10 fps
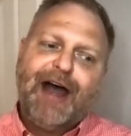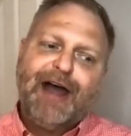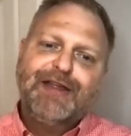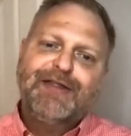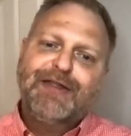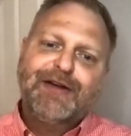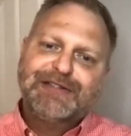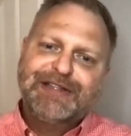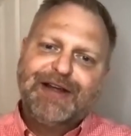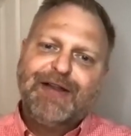i think
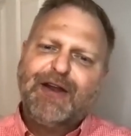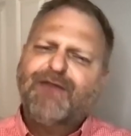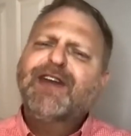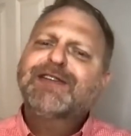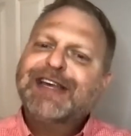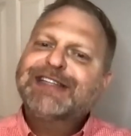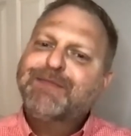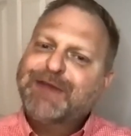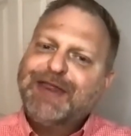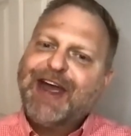there's there, there feels like
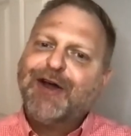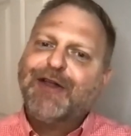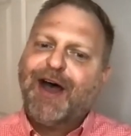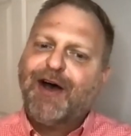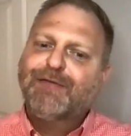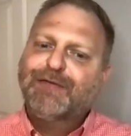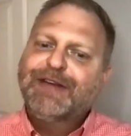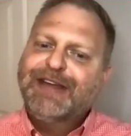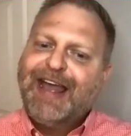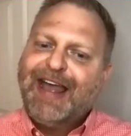something there of
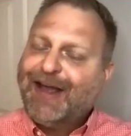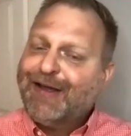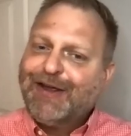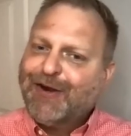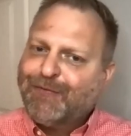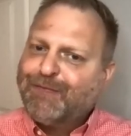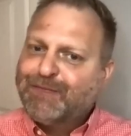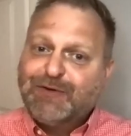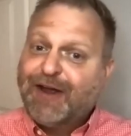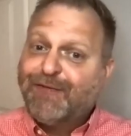you know
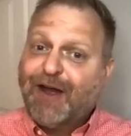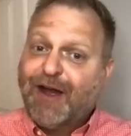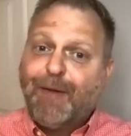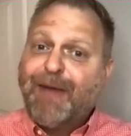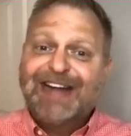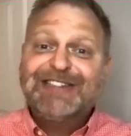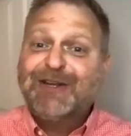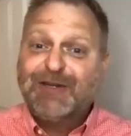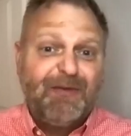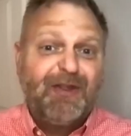if back
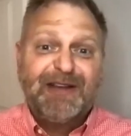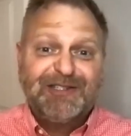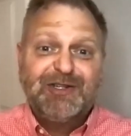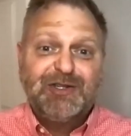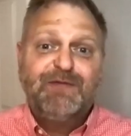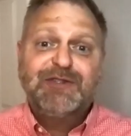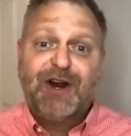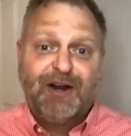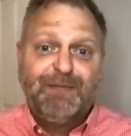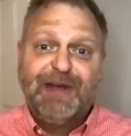to some of the messages you've
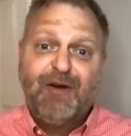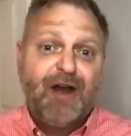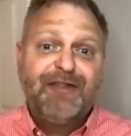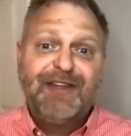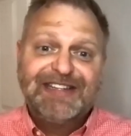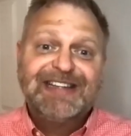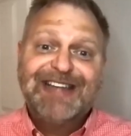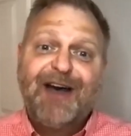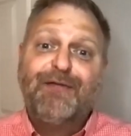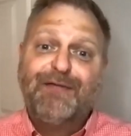shared of be your authentic
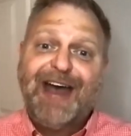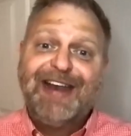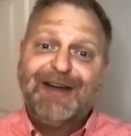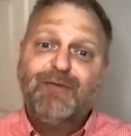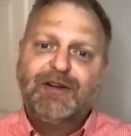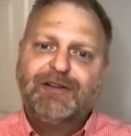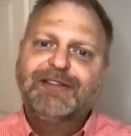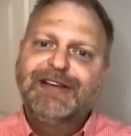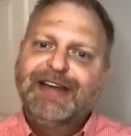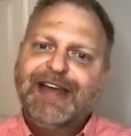self and it
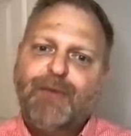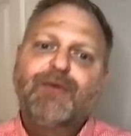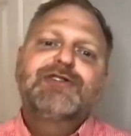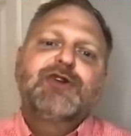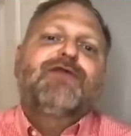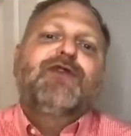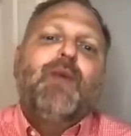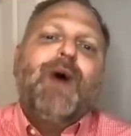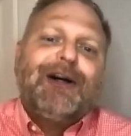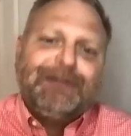will it will serve you
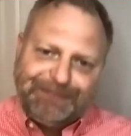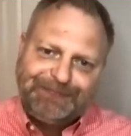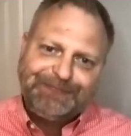well